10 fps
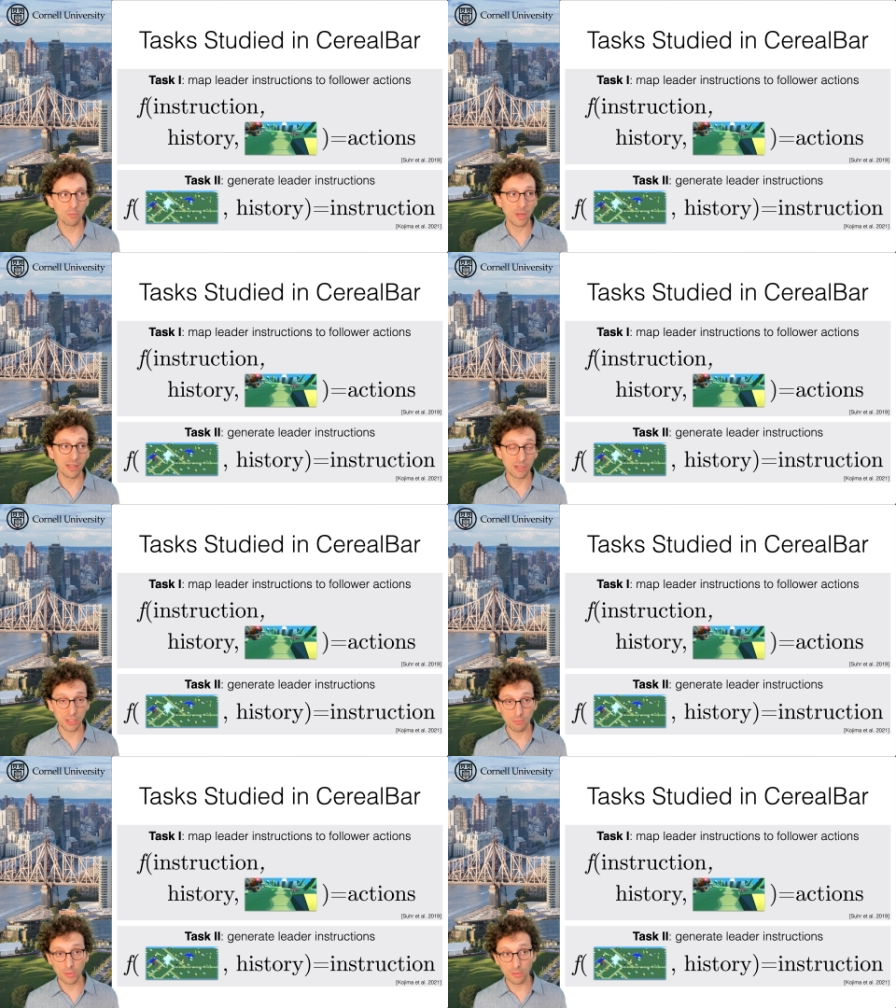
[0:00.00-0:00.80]
We want to
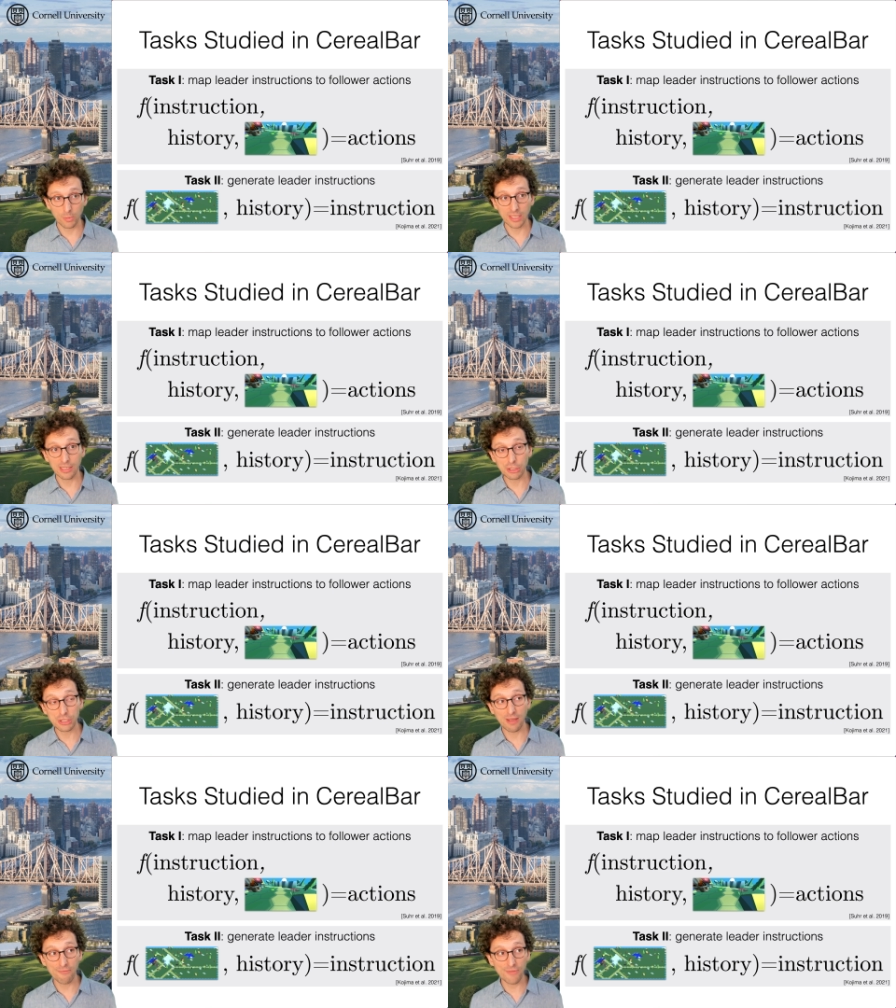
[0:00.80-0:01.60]
learn where we
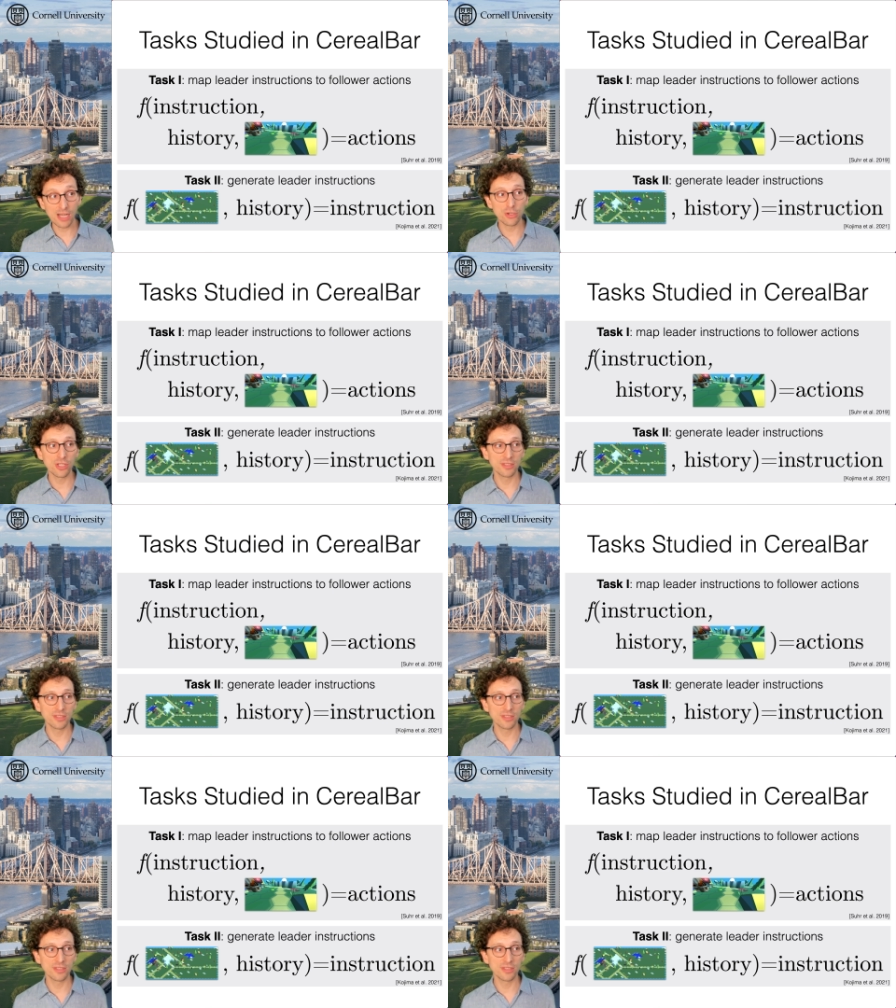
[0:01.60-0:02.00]
learned a function